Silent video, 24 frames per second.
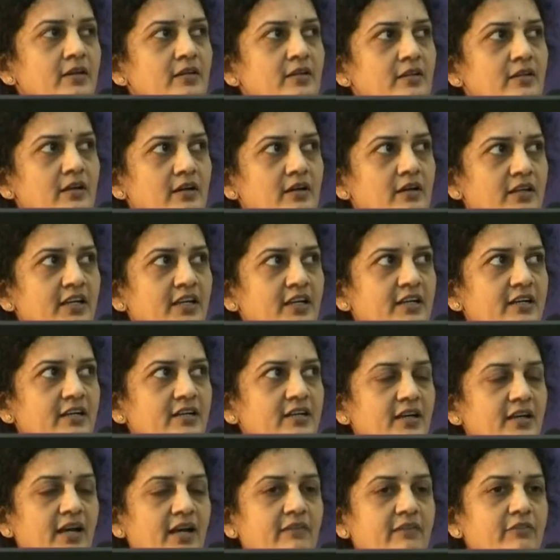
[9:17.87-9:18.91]
He
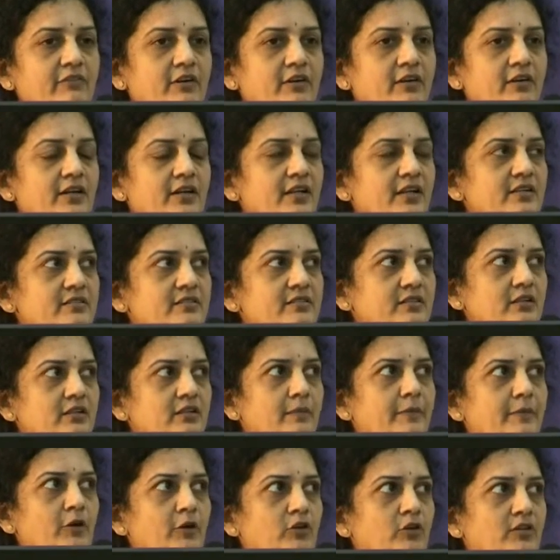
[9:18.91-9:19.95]
did have a near
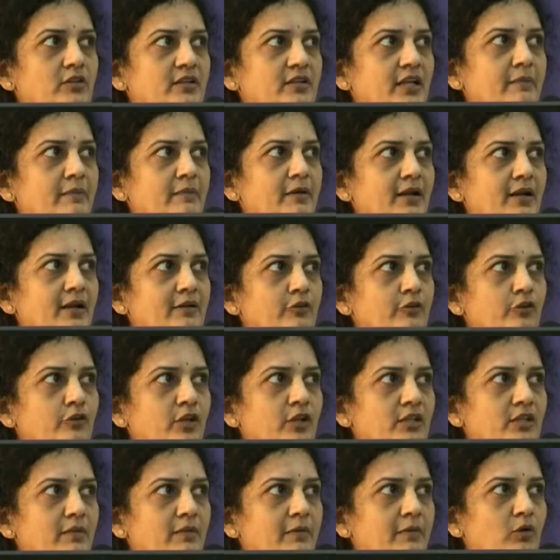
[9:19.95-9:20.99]
syncope on the table
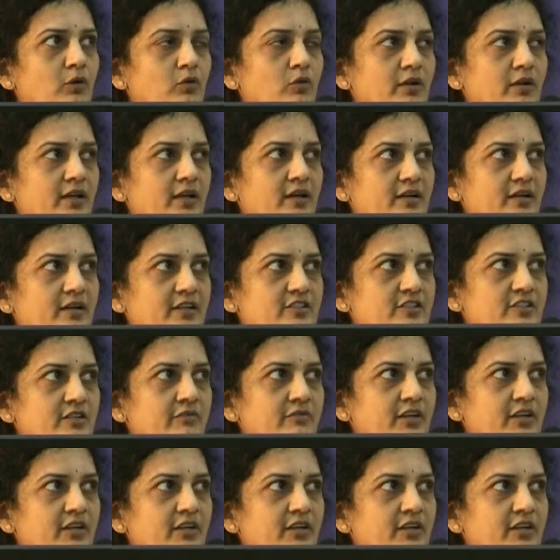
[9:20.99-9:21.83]
during the balloon dilatation.